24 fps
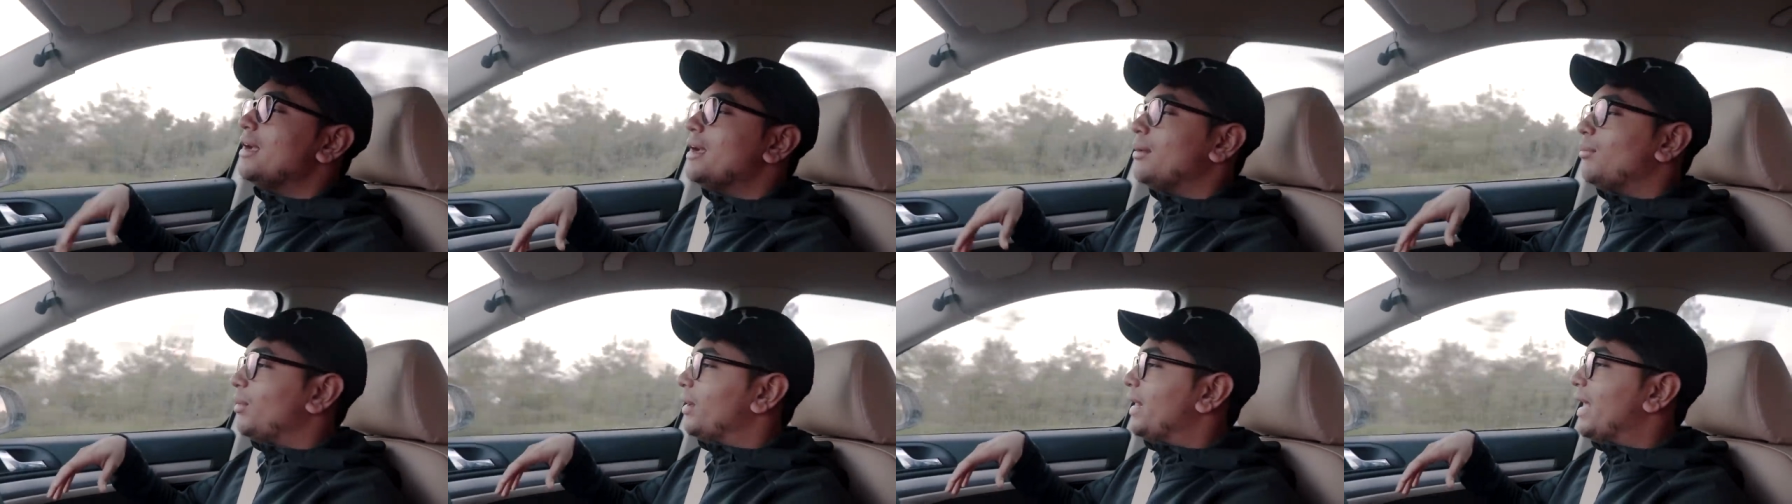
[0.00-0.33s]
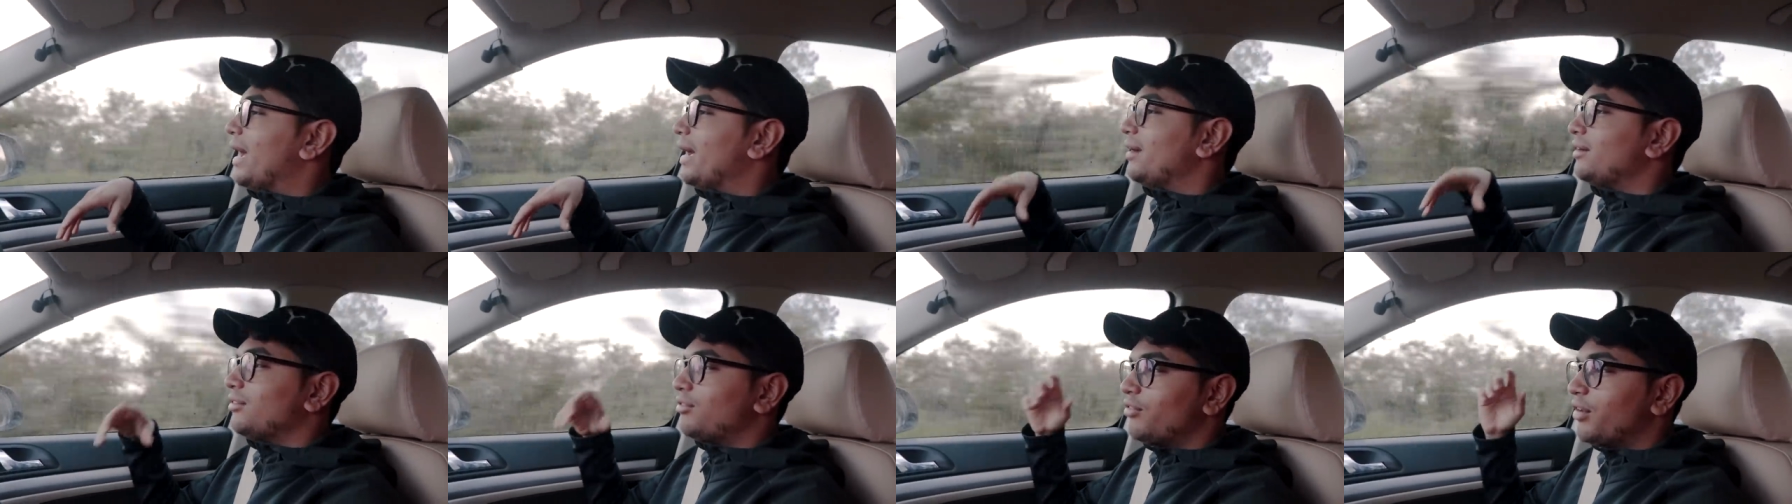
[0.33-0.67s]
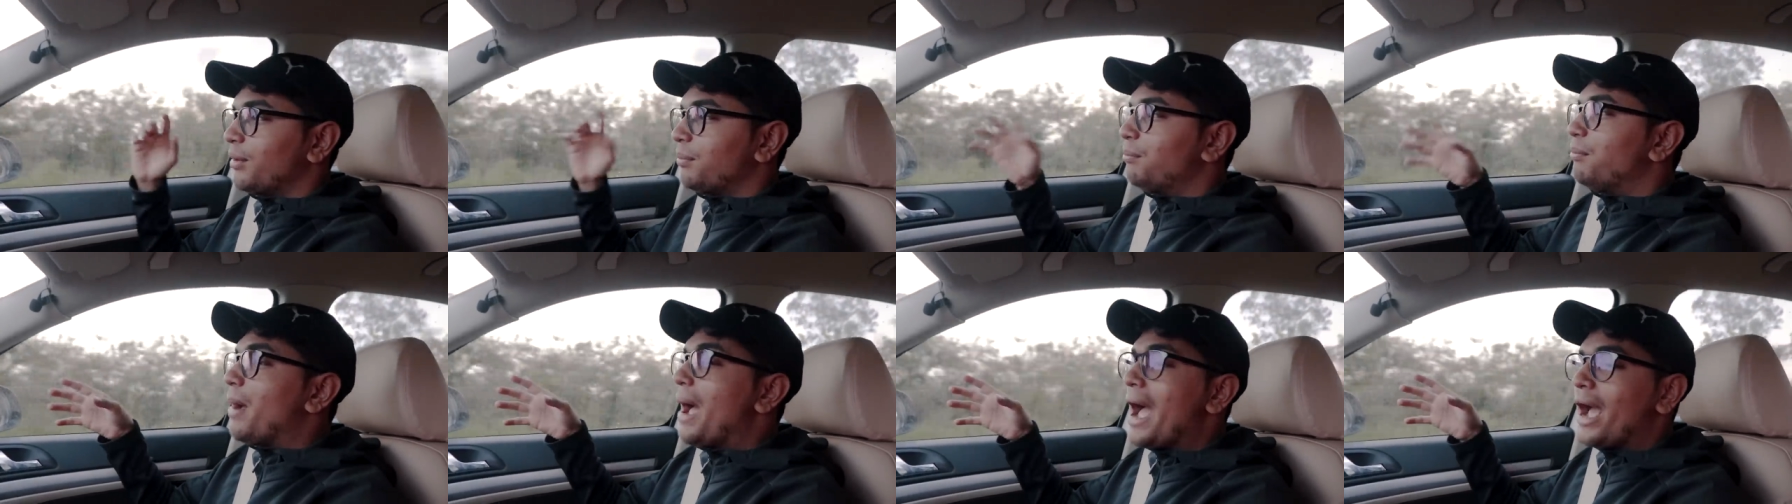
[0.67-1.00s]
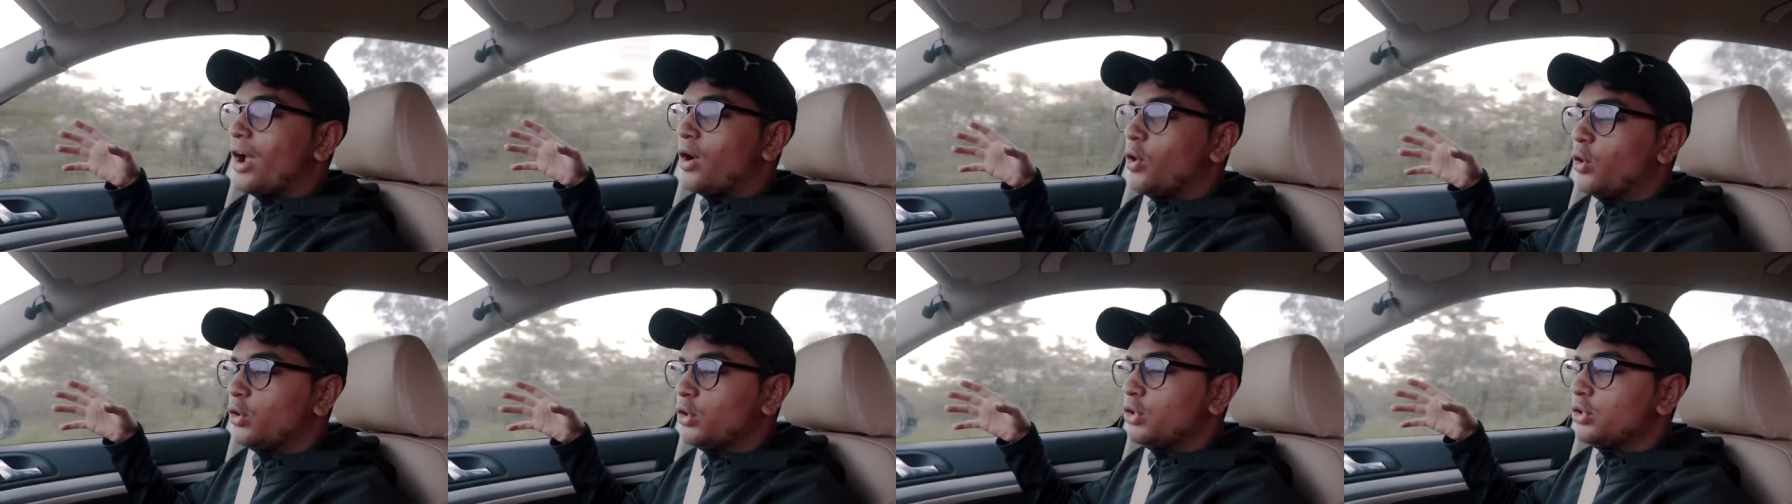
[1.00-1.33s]
But yeah, we're
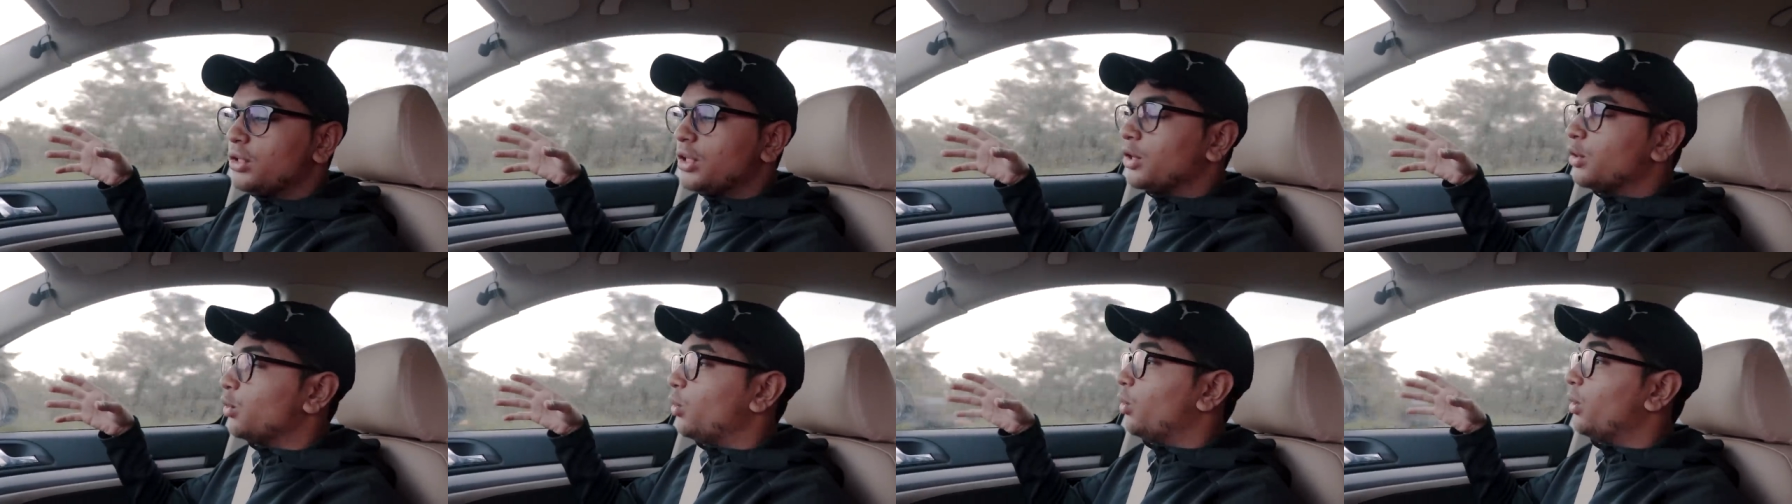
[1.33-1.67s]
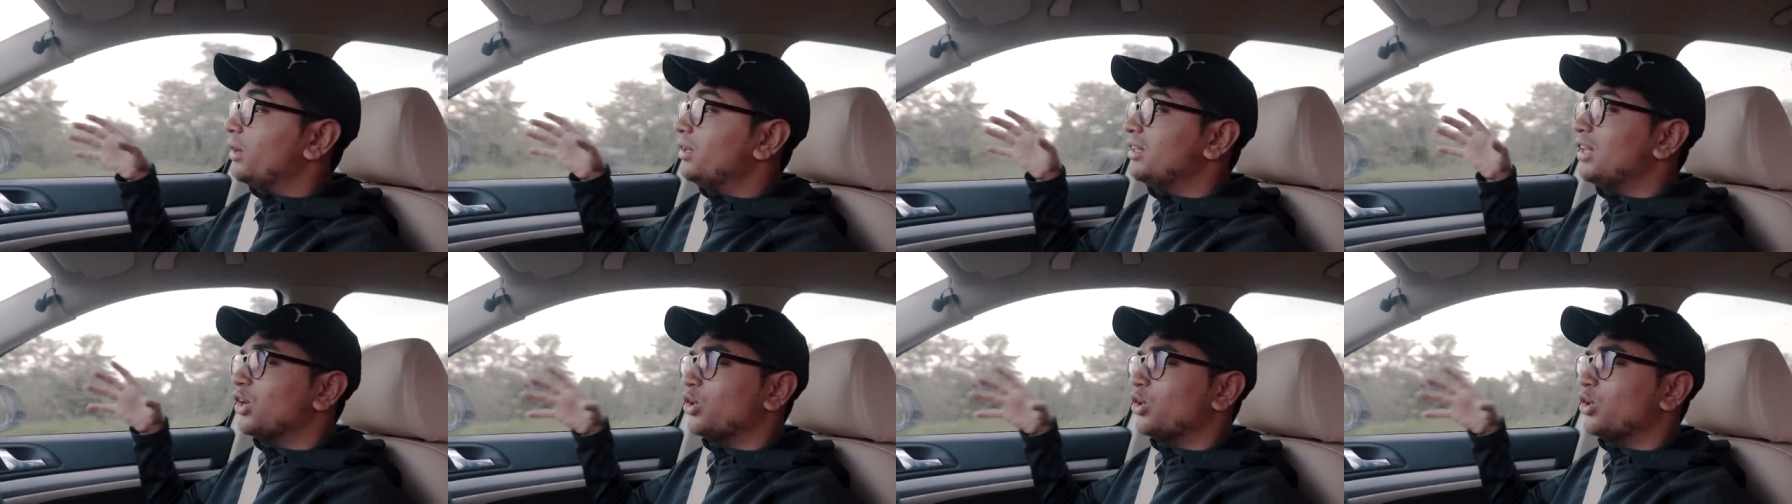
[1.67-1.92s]
back onto the road.